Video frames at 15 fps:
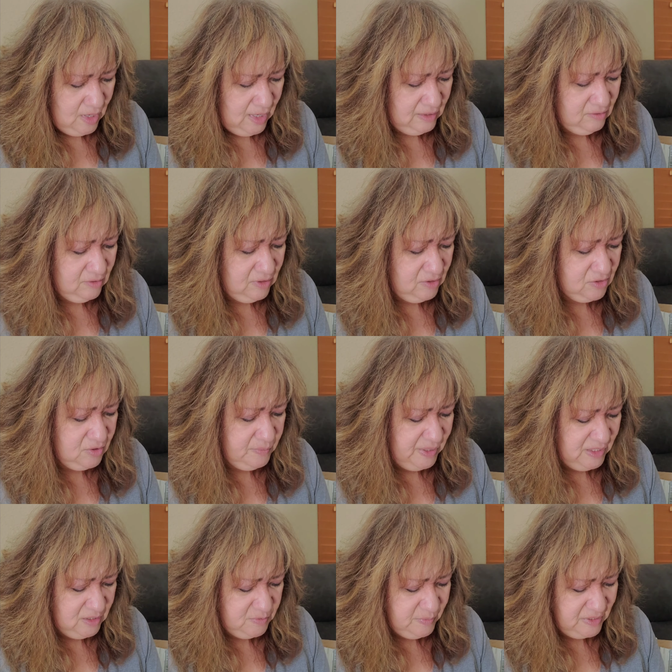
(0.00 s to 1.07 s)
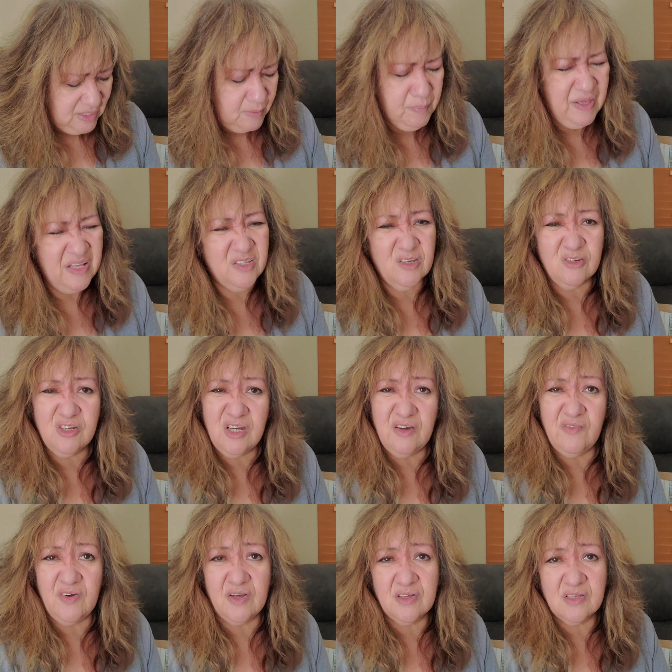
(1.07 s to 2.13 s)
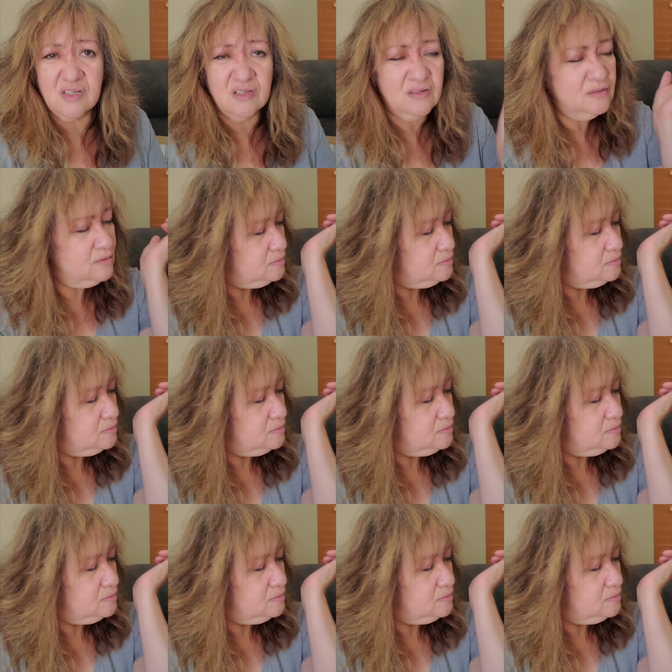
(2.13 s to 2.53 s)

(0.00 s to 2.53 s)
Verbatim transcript: I don't know. To me, it smells like pencil shavings.